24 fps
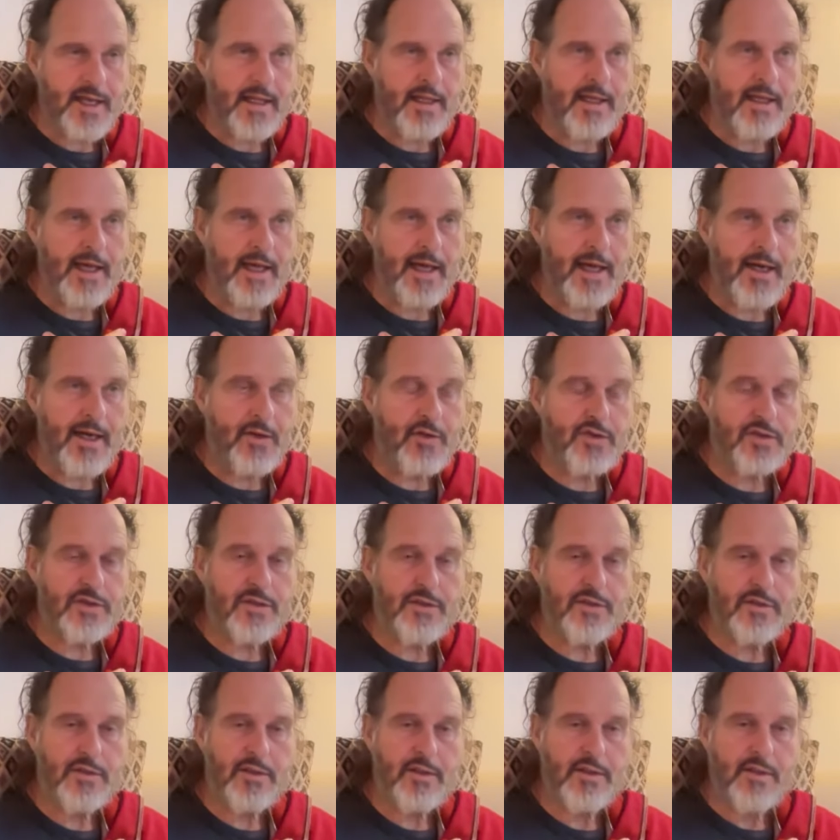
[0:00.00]
allowed
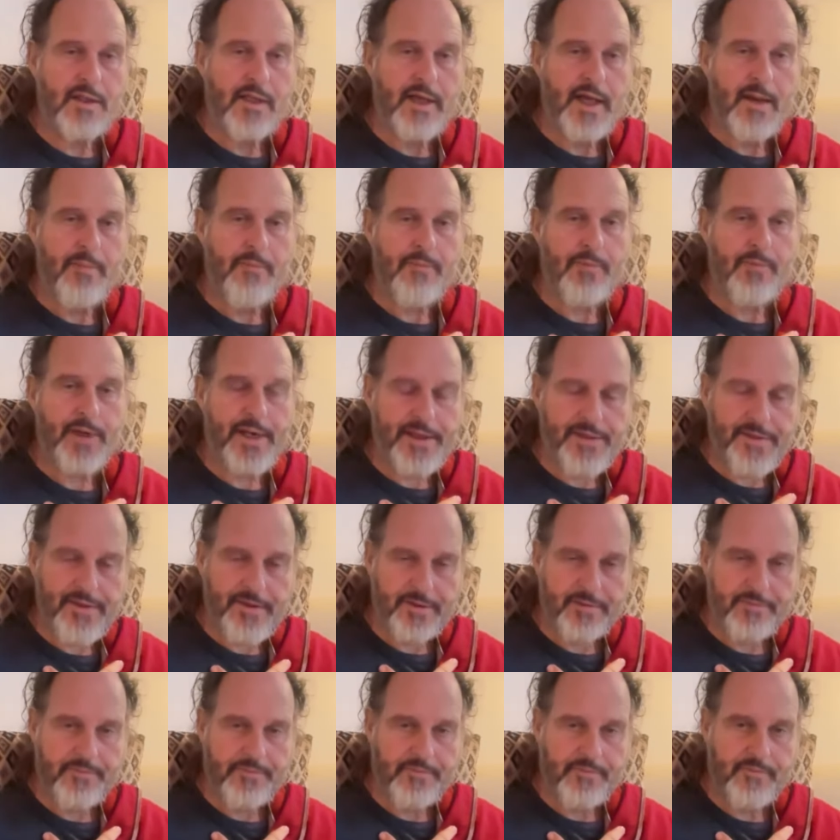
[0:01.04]
a
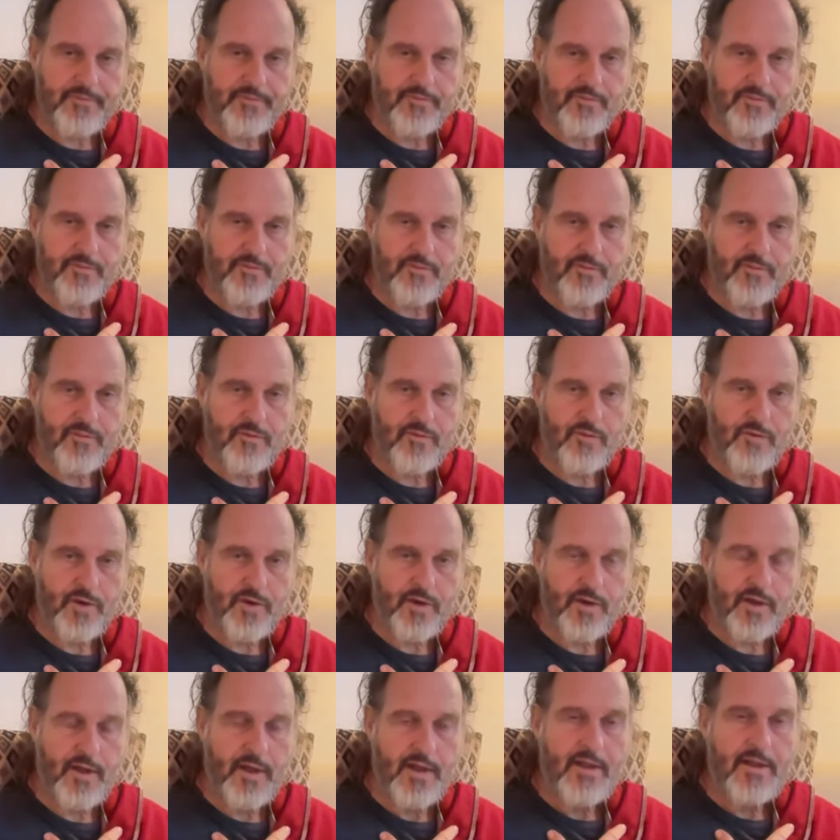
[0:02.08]
breather,
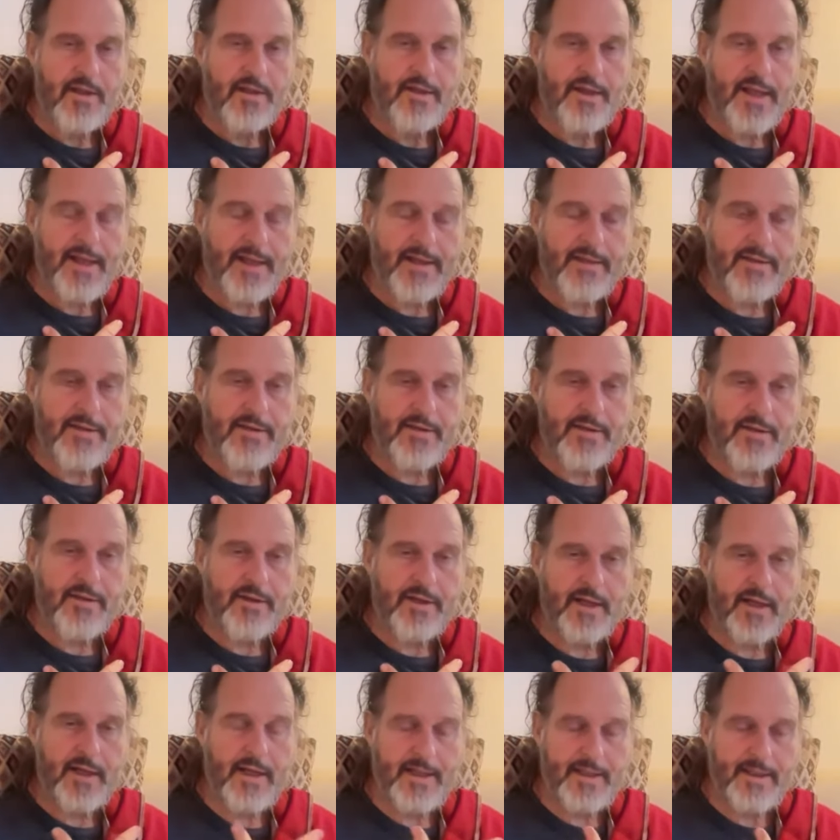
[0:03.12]
then
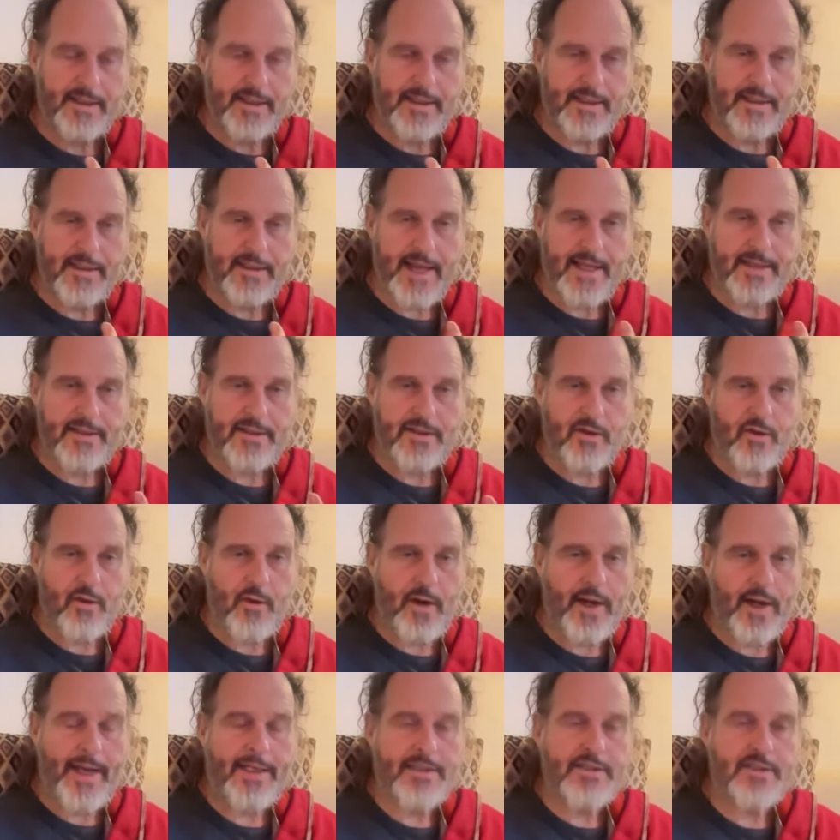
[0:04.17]
in that
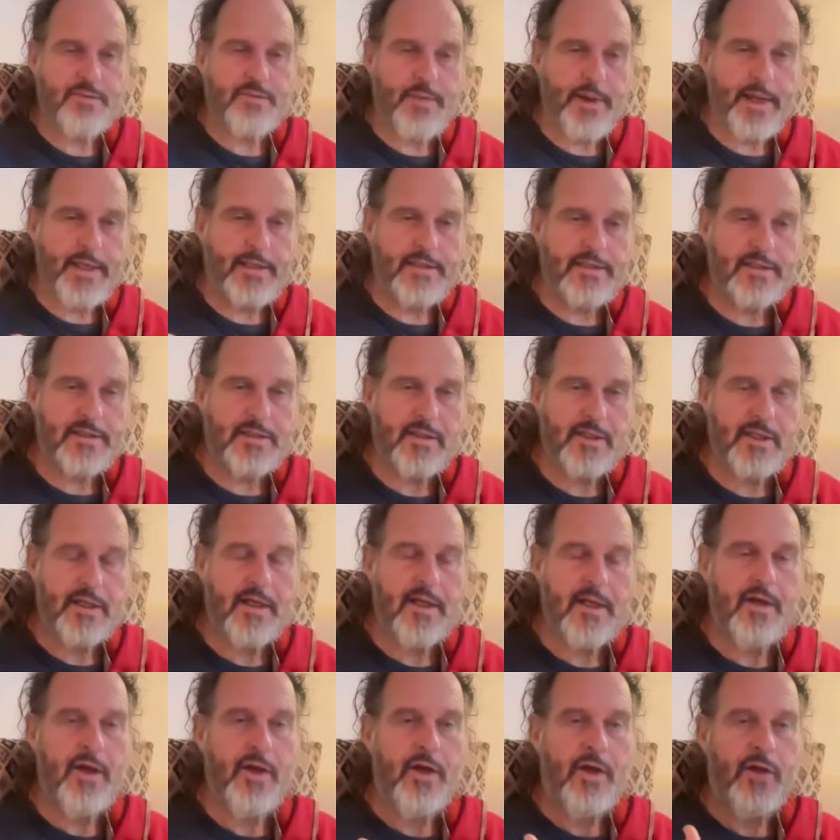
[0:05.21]
quiet space,
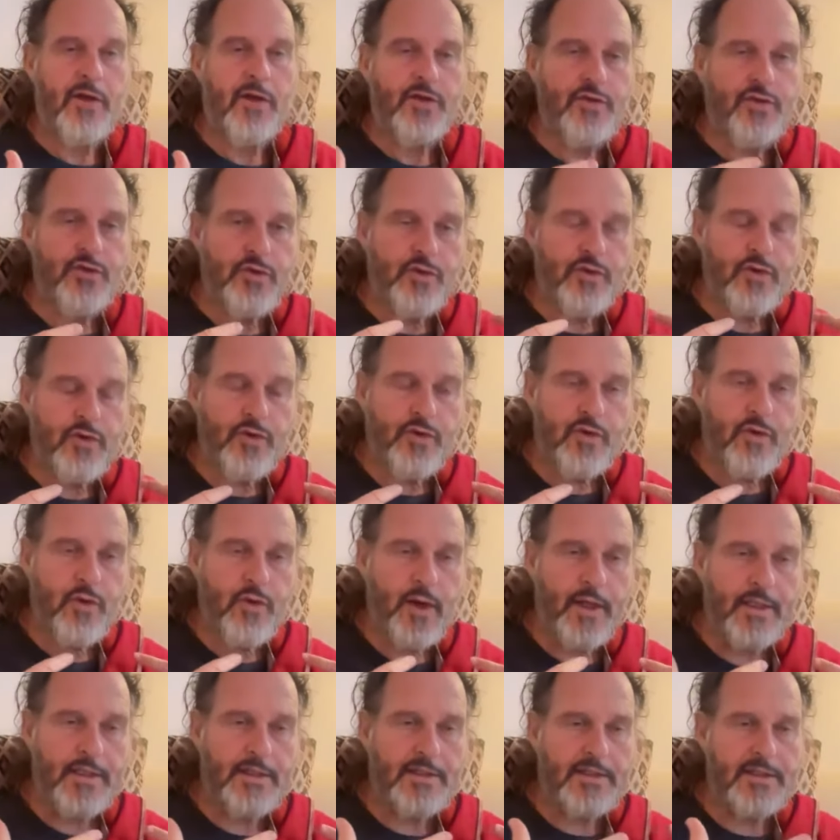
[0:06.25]
new
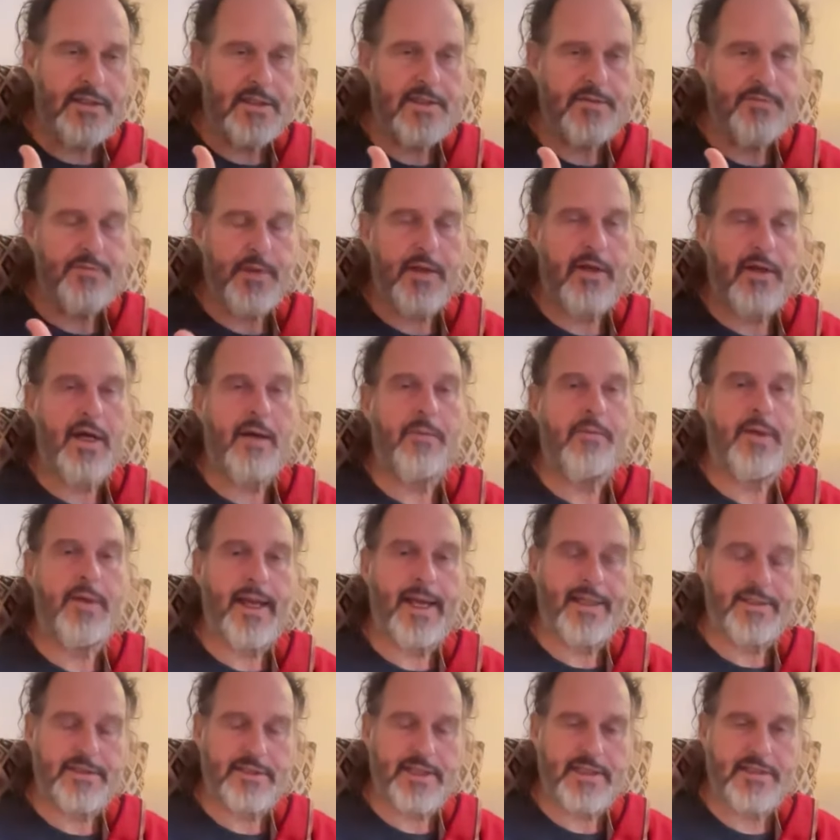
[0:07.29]
qualities become
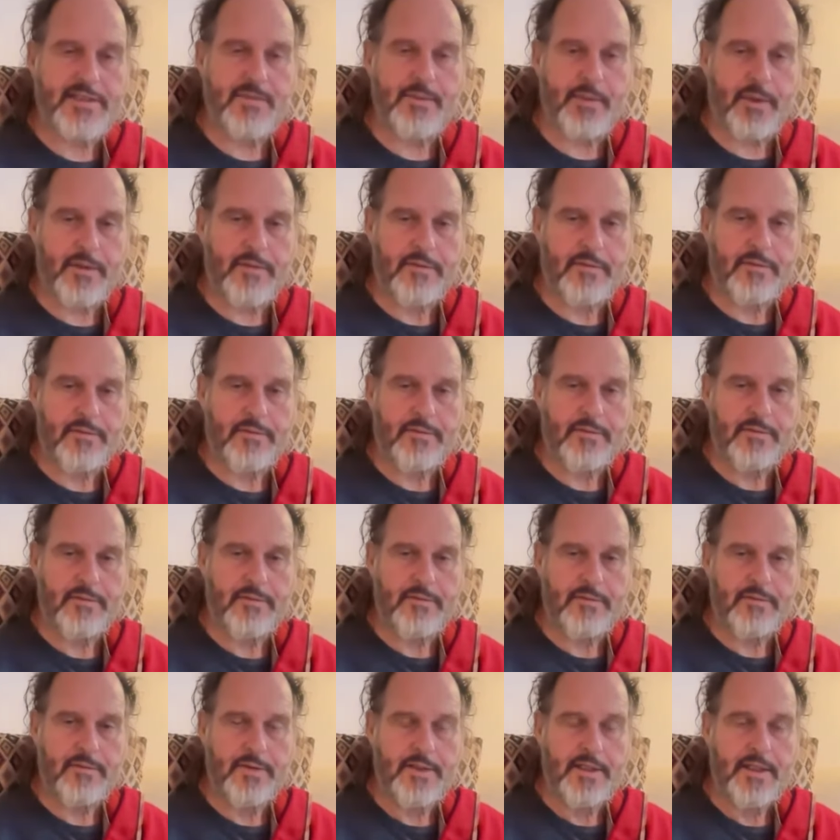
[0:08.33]
accessible.
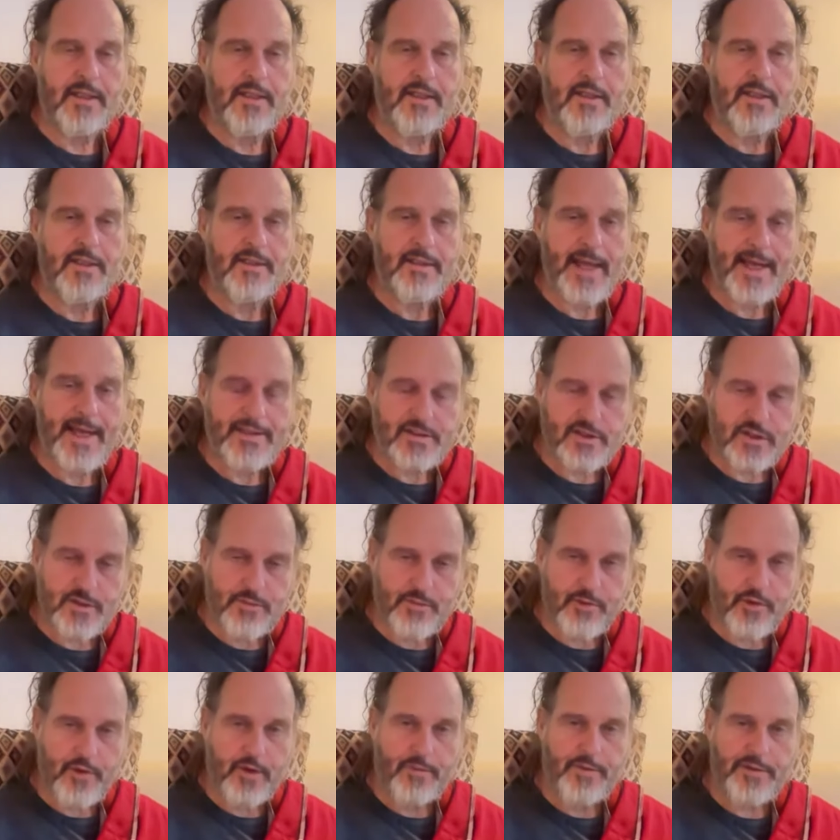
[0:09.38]
That's the
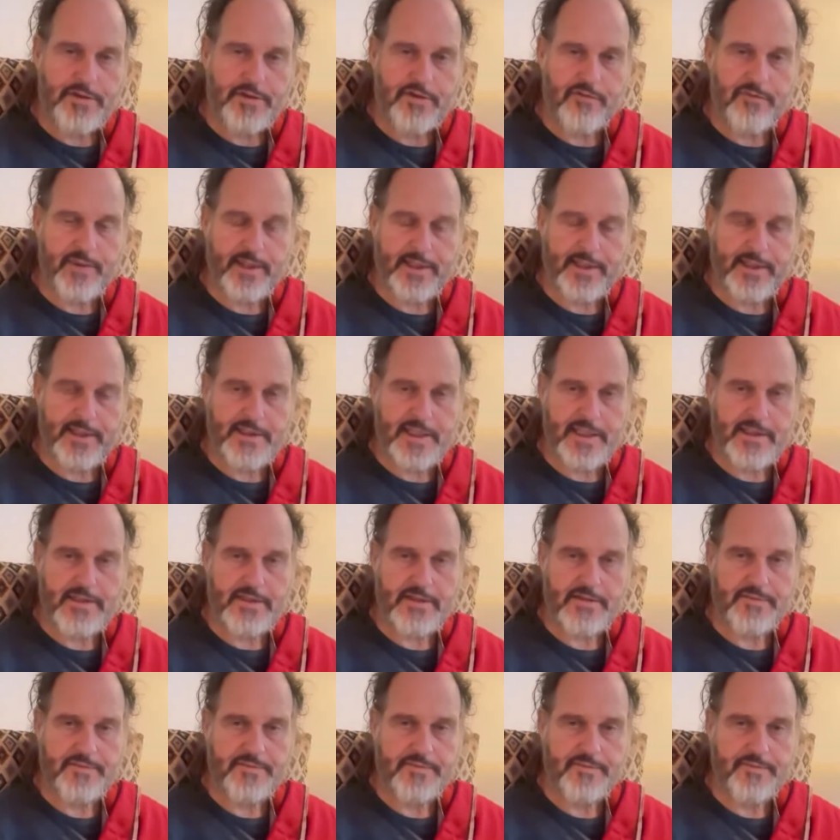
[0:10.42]
purpose of
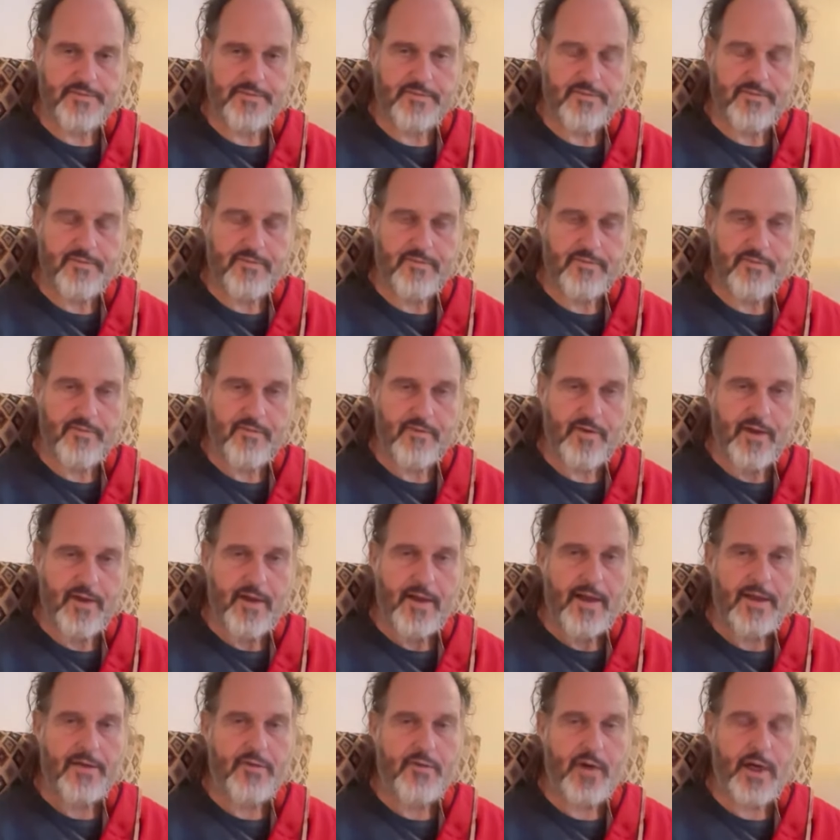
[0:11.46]
meditation.
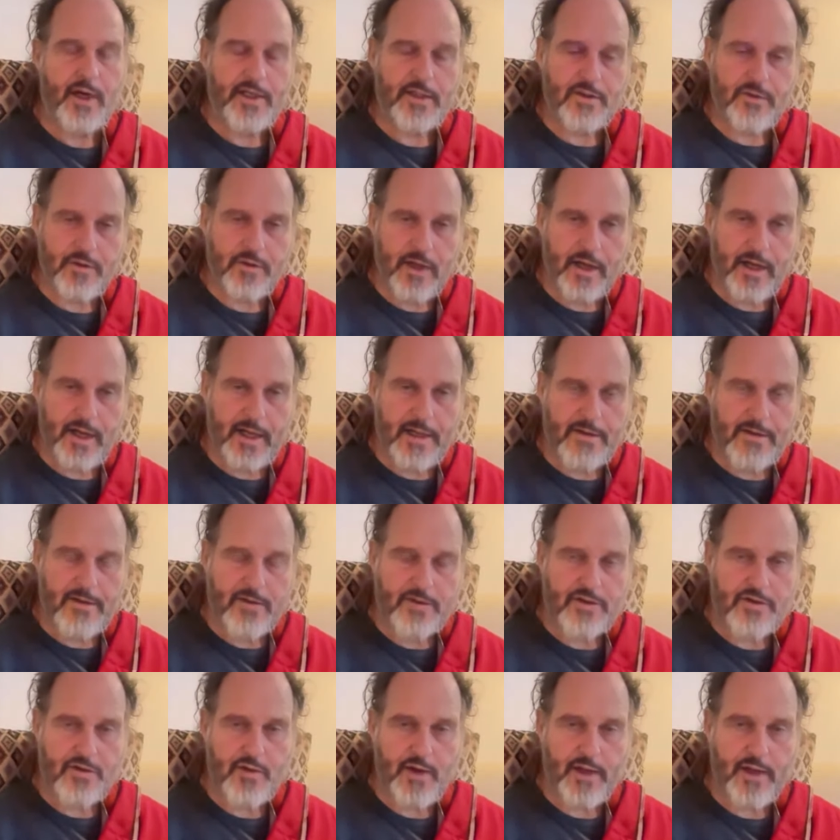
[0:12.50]
And what are
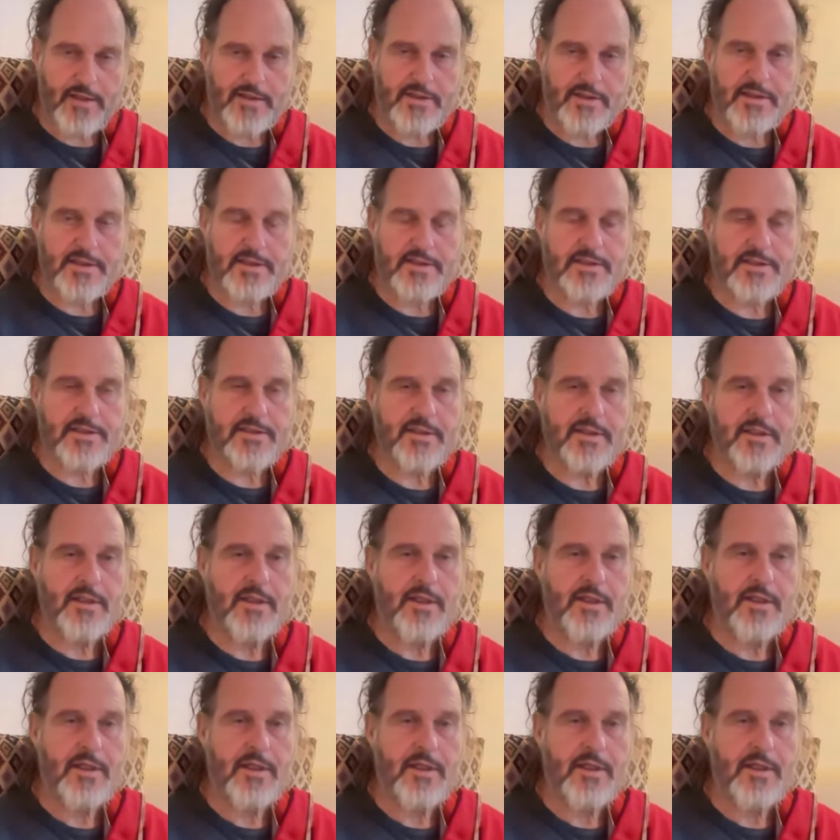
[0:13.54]
those qualities?